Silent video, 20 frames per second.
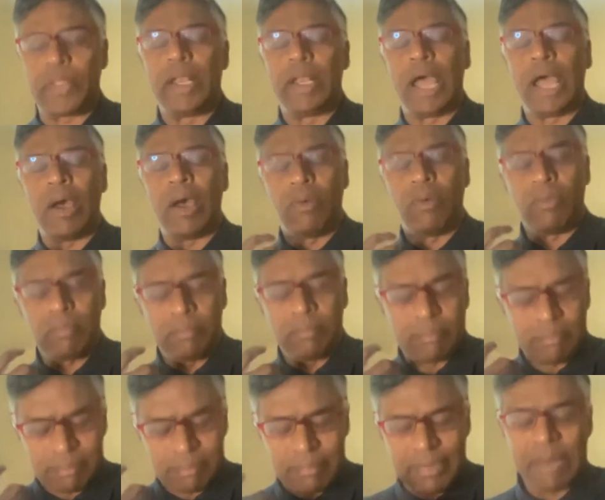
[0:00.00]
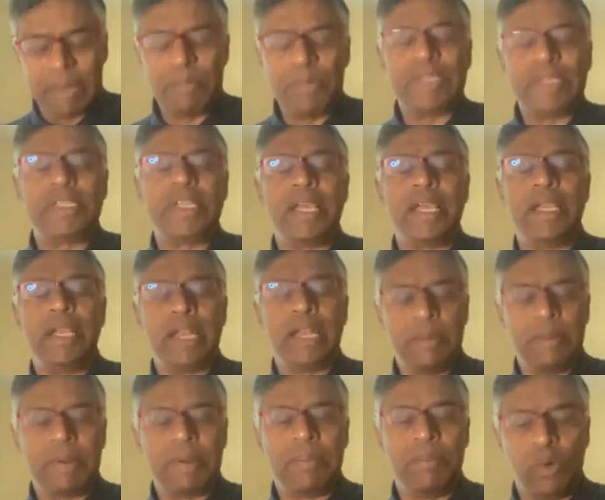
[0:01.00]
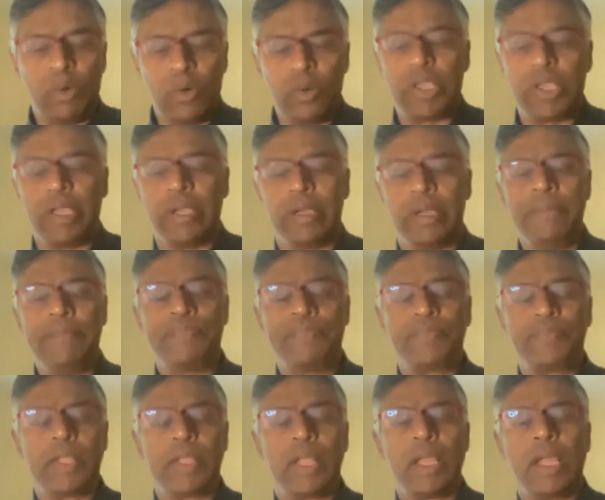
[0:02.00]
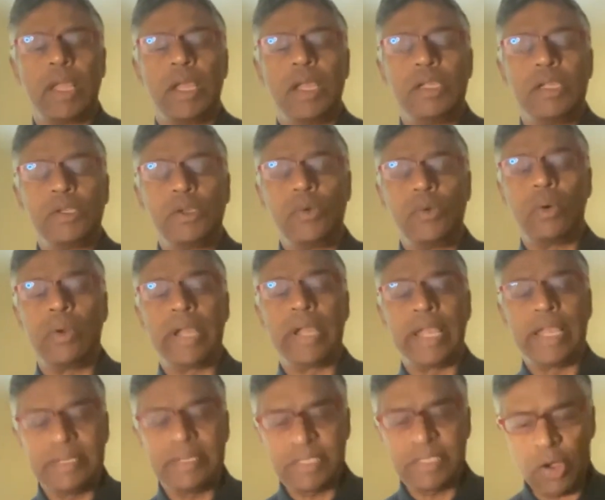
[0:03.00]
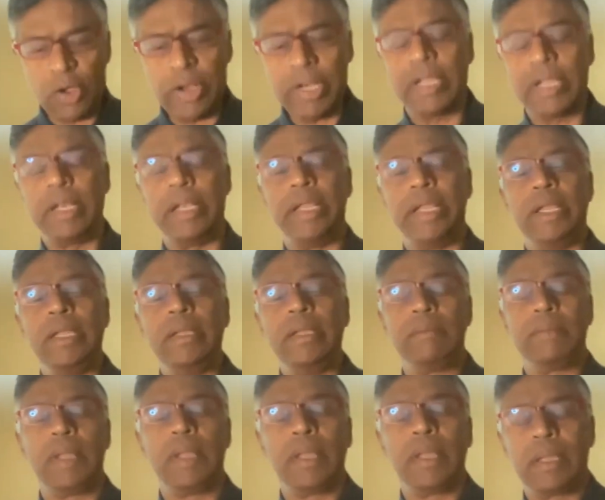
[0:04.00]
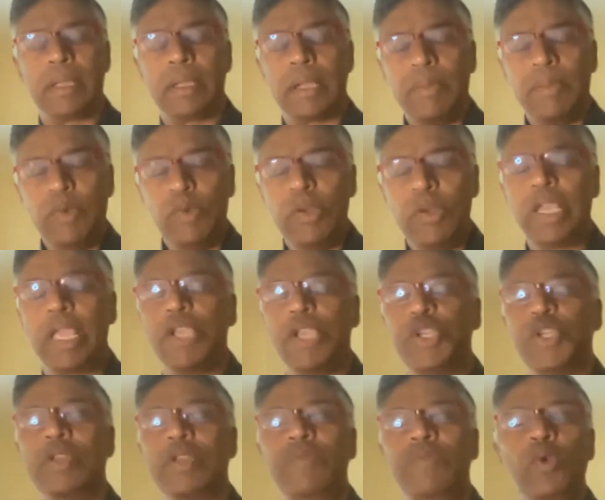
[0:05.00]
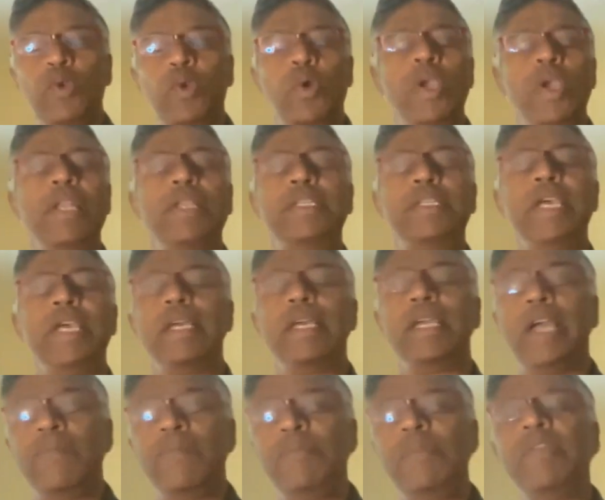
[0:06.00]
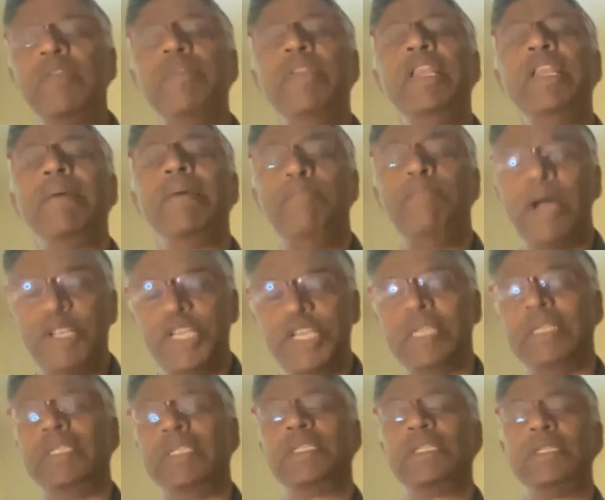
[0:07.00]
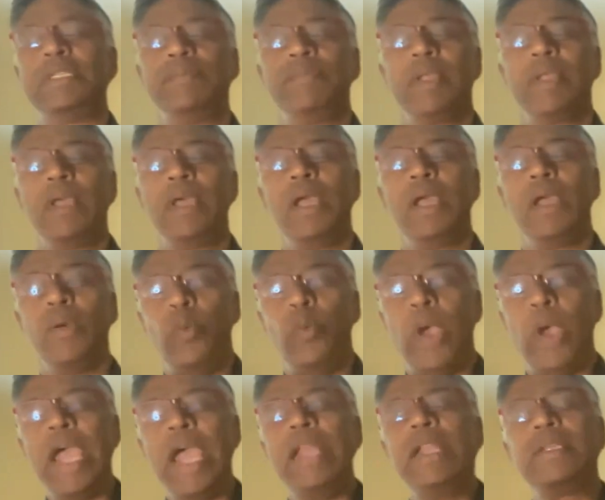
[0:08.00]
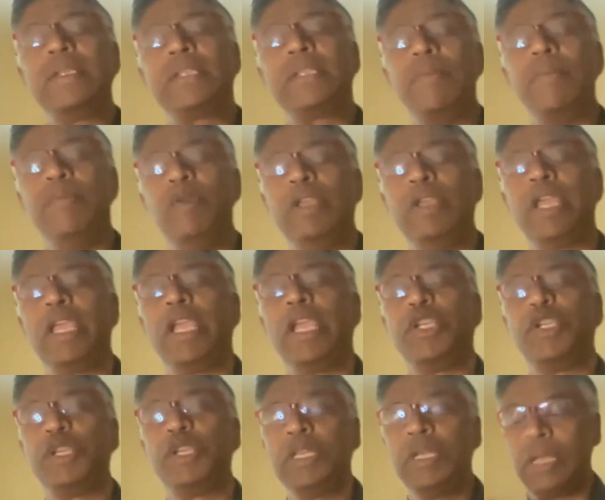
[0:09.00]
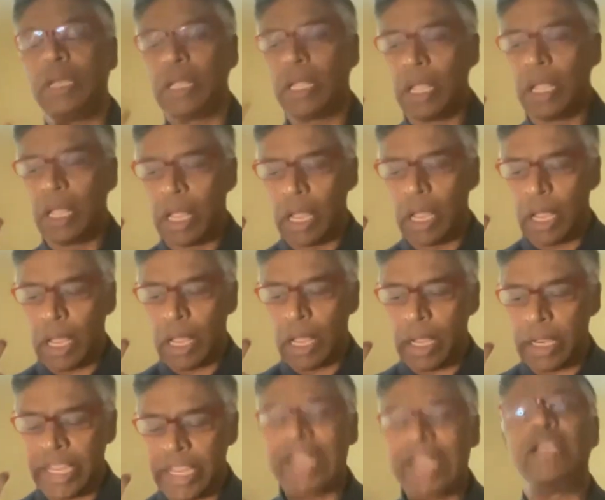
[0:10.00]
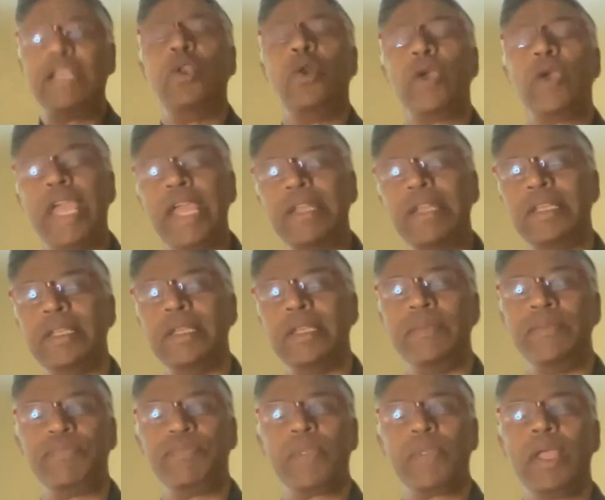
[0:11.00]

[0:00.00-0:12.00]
now let me say a little bit more here. So historically, communication, if you look at, say, the Government of India budgets, where does communication get located?